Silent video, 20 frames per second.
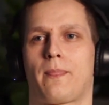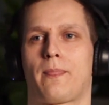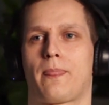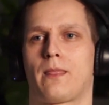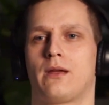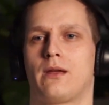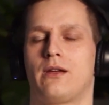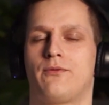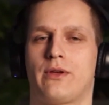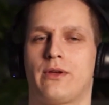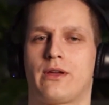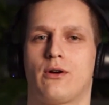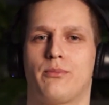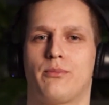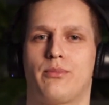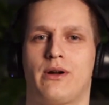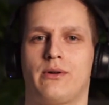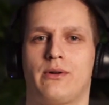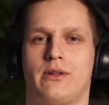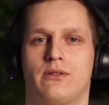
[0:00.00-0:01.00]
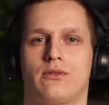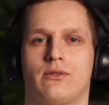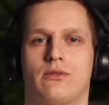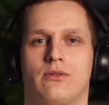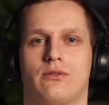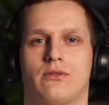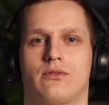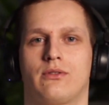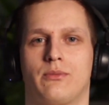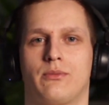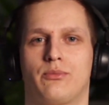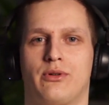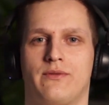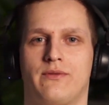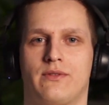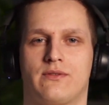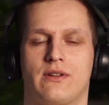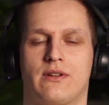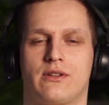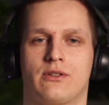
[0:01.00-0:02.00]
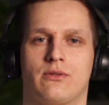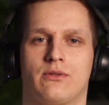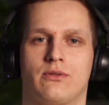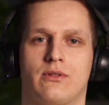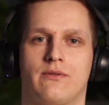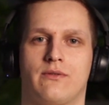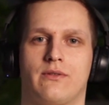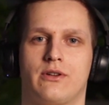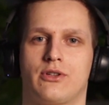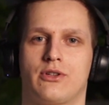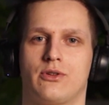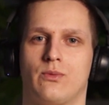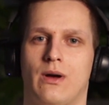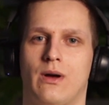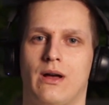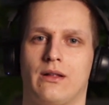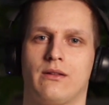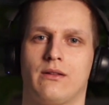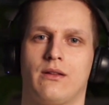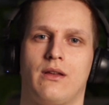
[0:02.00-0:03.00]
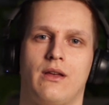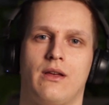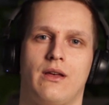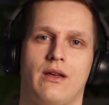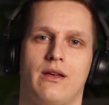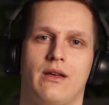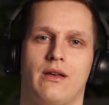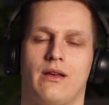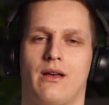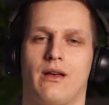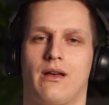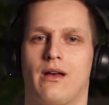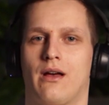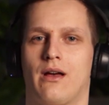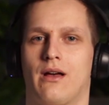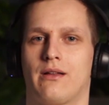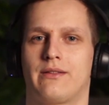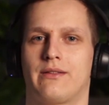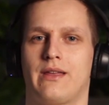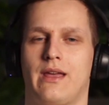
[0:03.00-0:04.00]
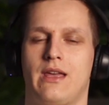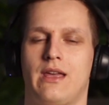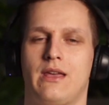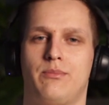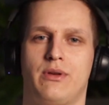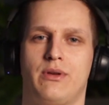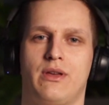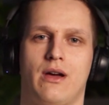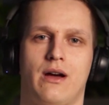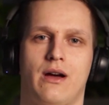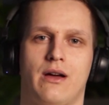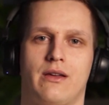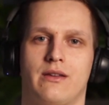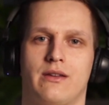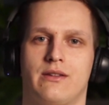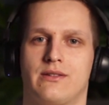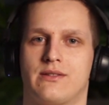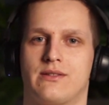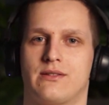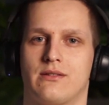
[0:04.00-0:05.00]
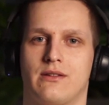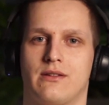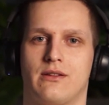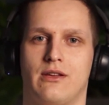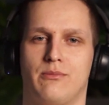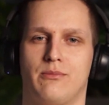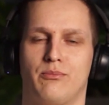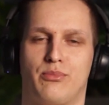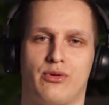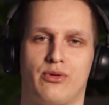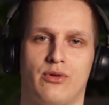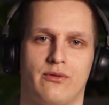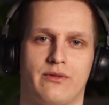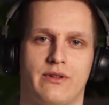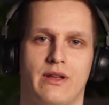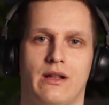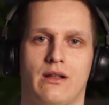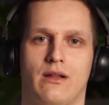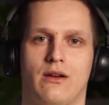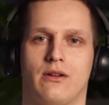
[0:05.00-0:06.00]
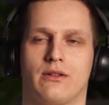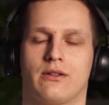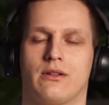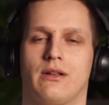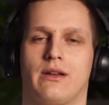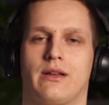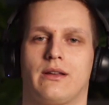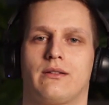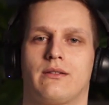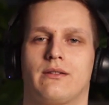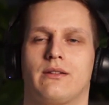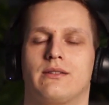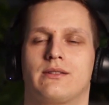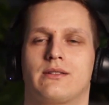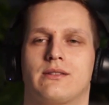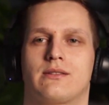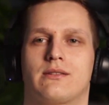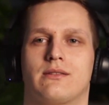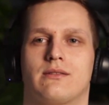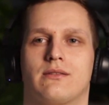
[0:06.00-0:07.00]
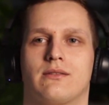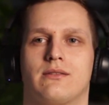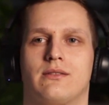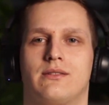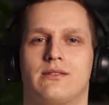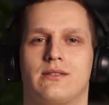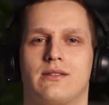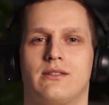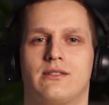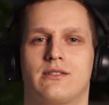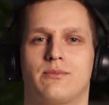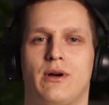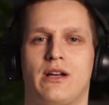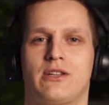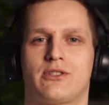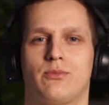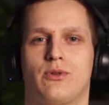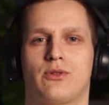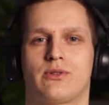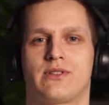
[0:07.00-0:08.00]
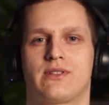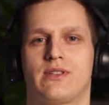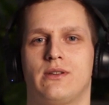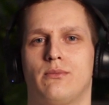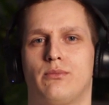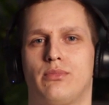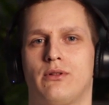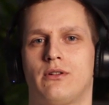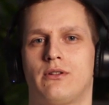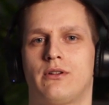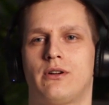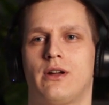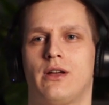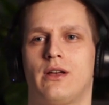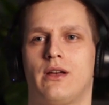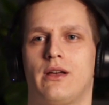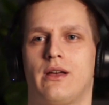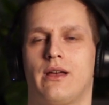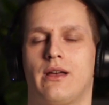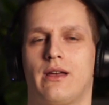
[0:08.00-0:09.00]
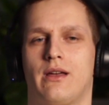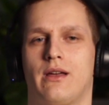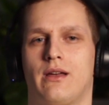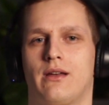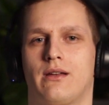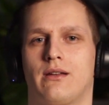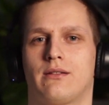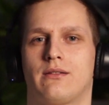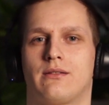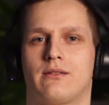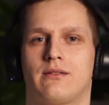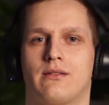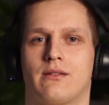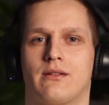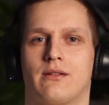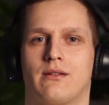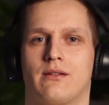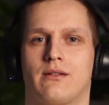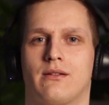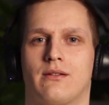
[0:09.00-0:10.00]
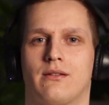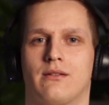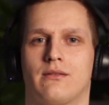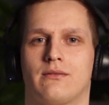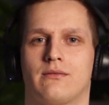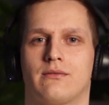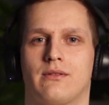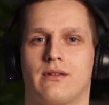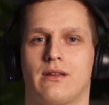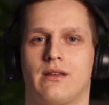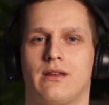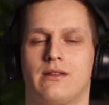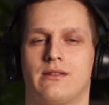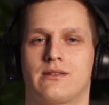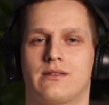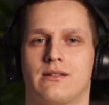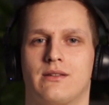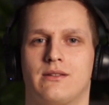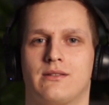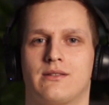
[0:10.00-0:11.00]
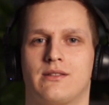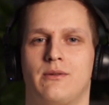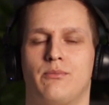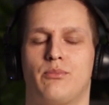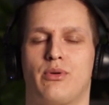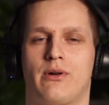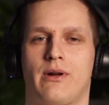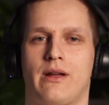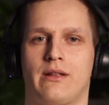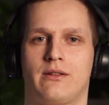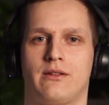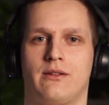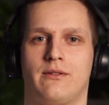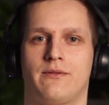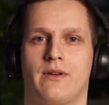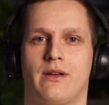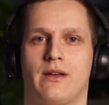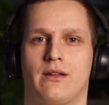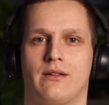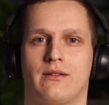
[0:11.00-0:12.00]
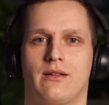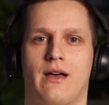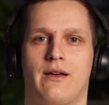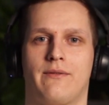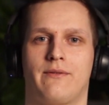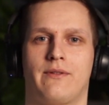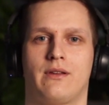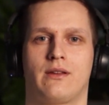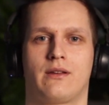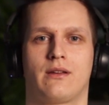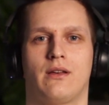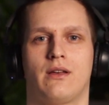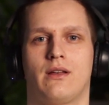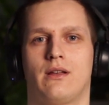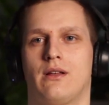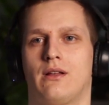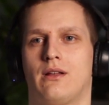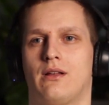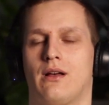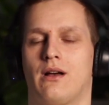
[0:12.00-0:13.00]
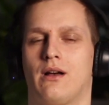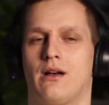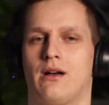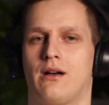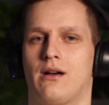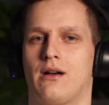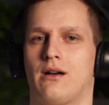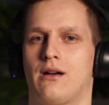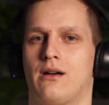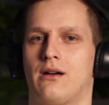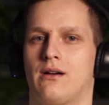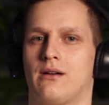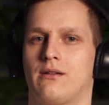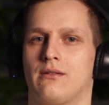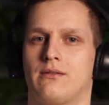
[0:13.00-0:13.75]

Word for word: if we compare it to, to the previous version, to the version one, uh, the API is improved a lot. Like it's it's it's much more simpler and uh, it's it's imperative. And I think uh,